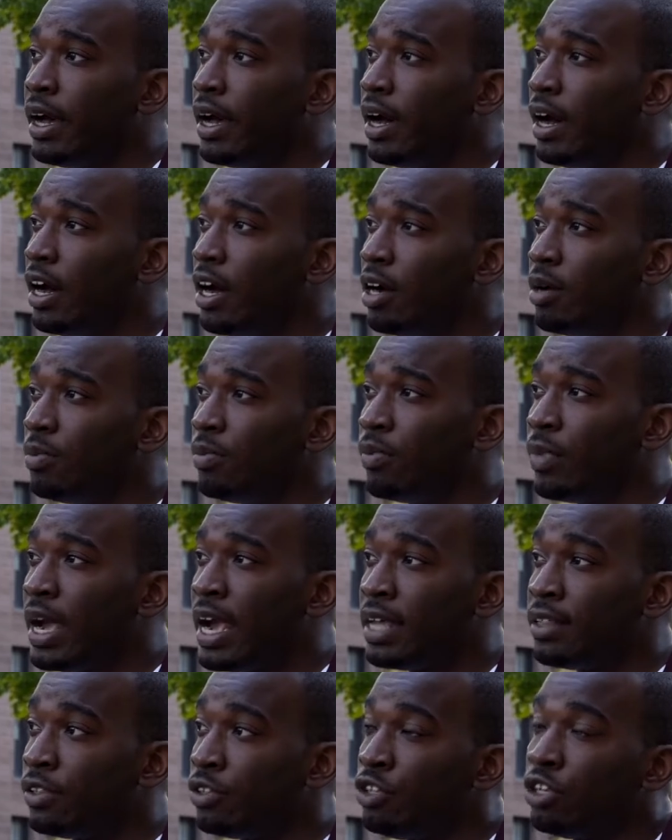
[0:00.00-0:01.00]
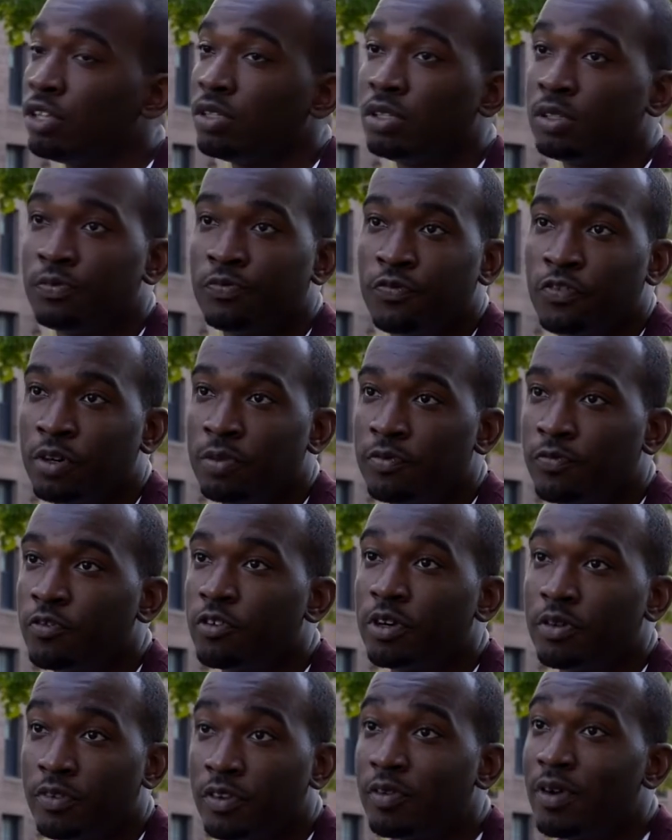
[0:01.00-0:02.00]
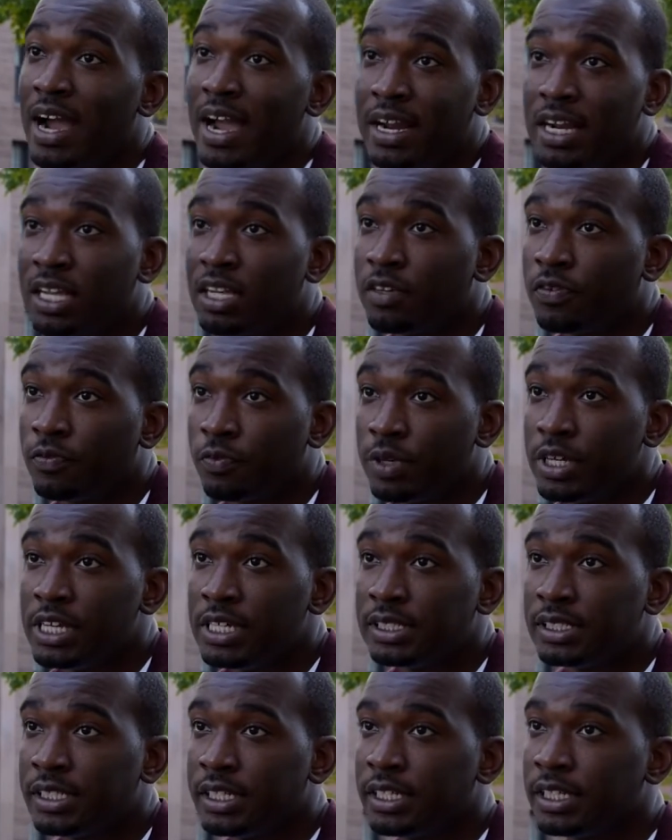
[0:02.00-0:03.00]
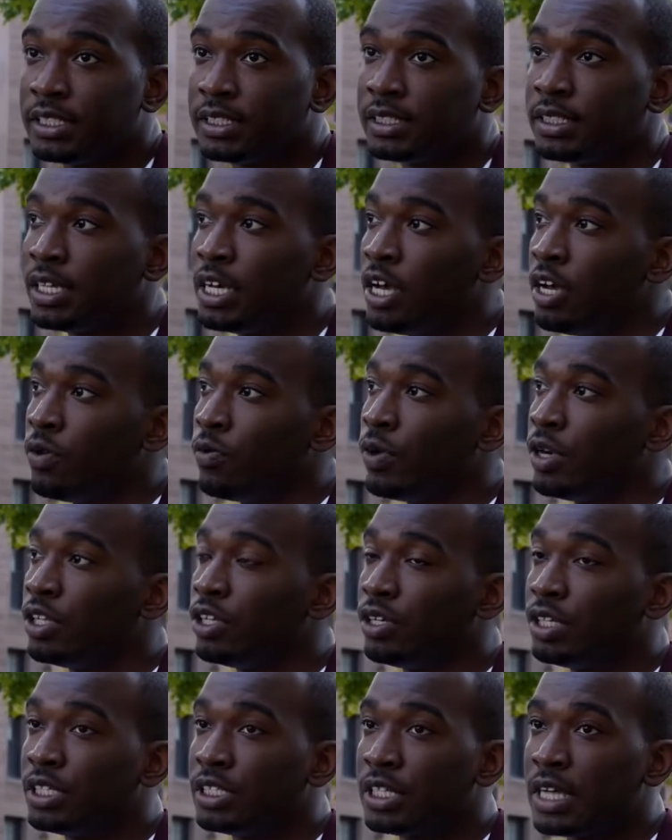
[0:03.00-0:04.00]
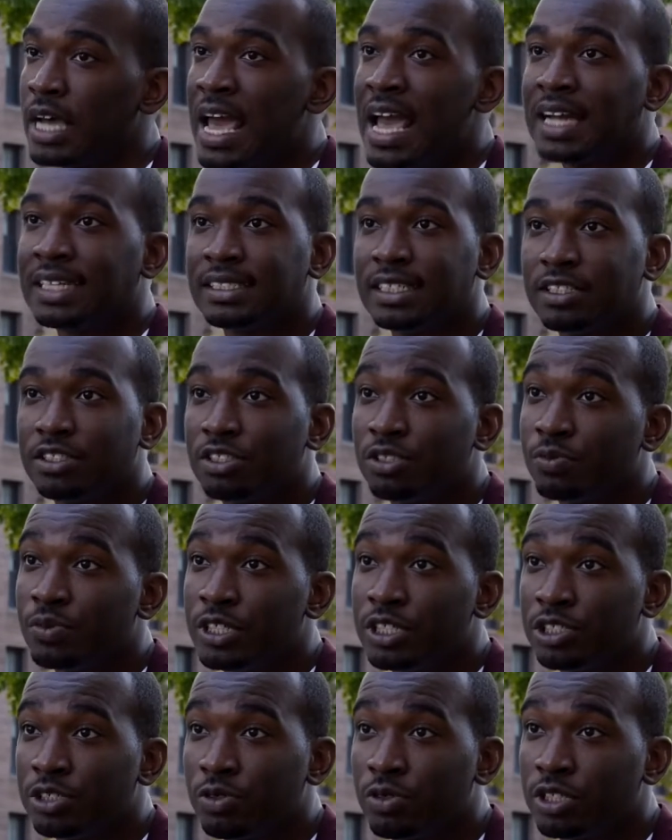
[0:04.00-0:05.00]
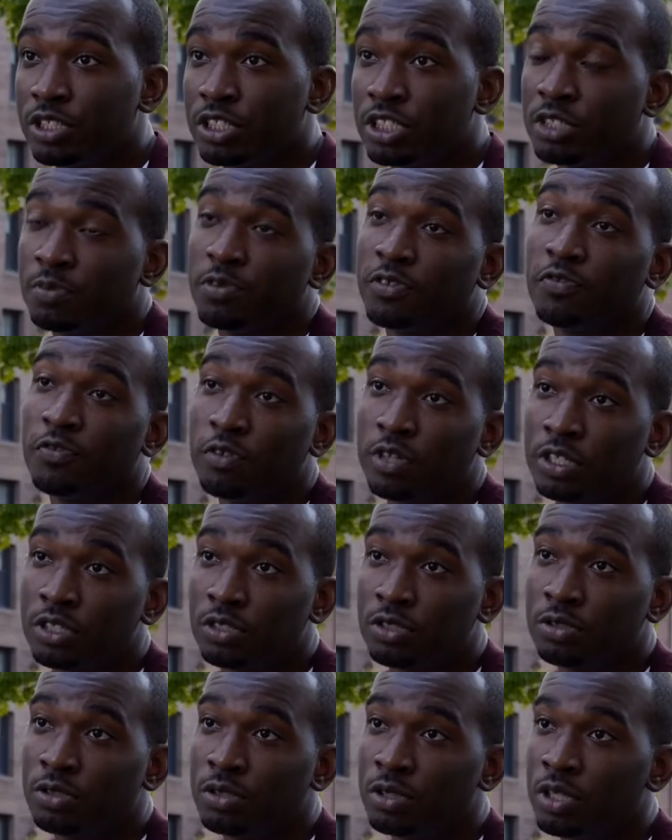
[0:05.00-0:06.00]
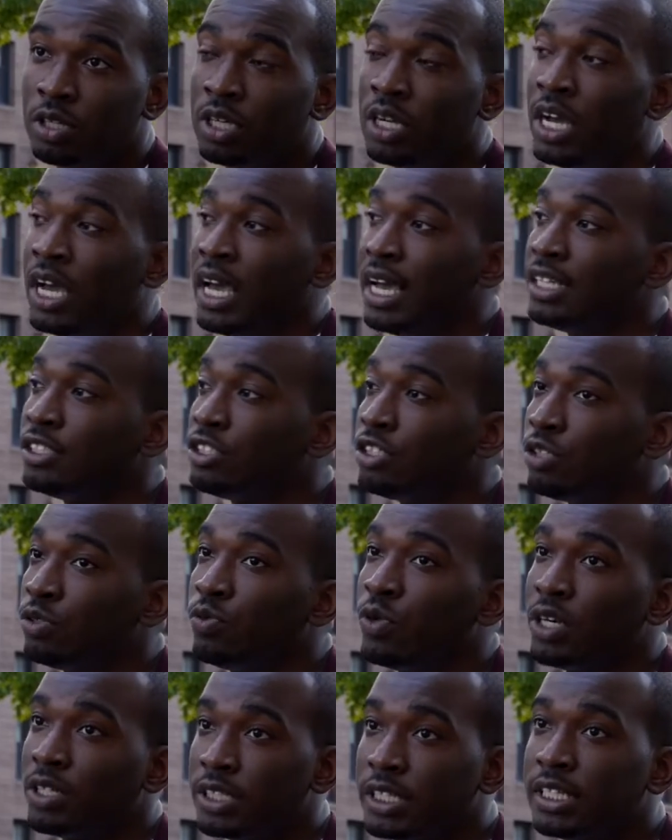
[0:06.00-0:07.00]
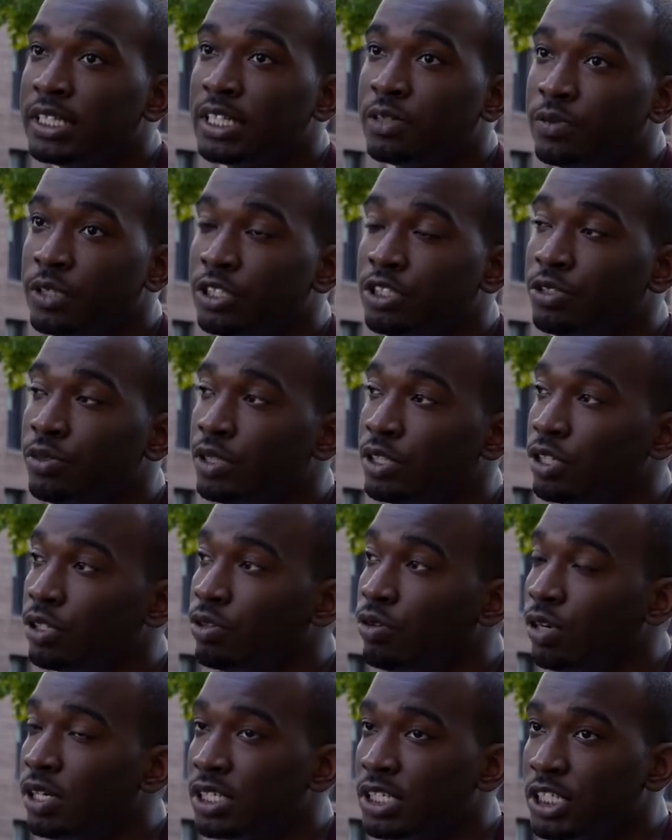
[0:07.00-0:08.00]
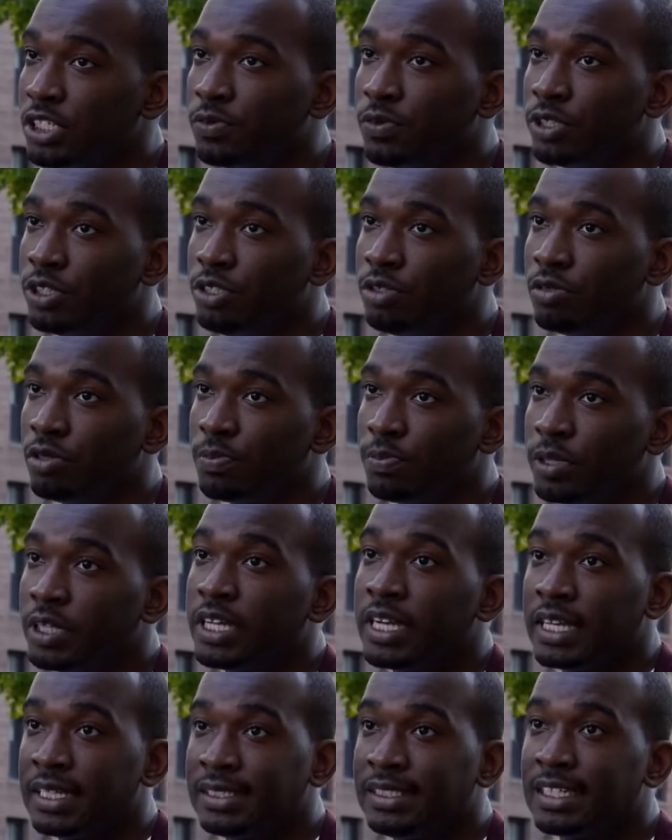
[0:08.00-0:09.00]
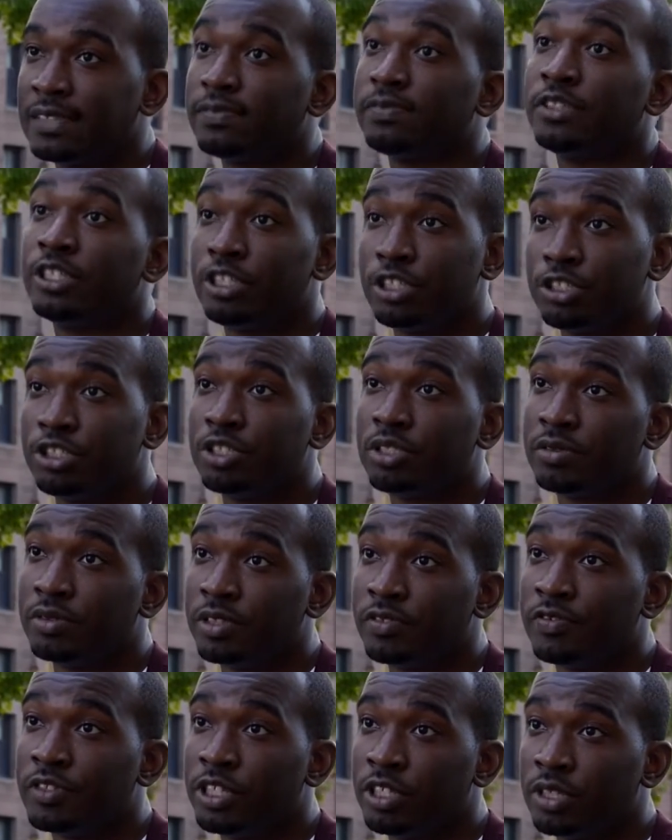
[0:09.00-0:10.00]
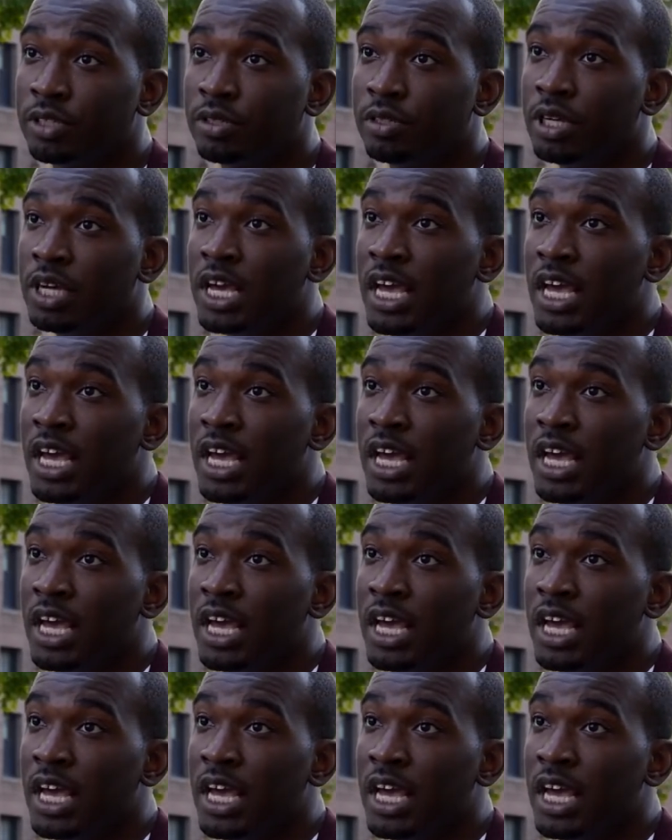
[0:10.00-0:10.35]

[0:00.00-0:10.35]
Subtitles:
And for a variety of reasons, where there's access to resources before school. And so one thing that we do in the course is we do a pretty in-depth literature review.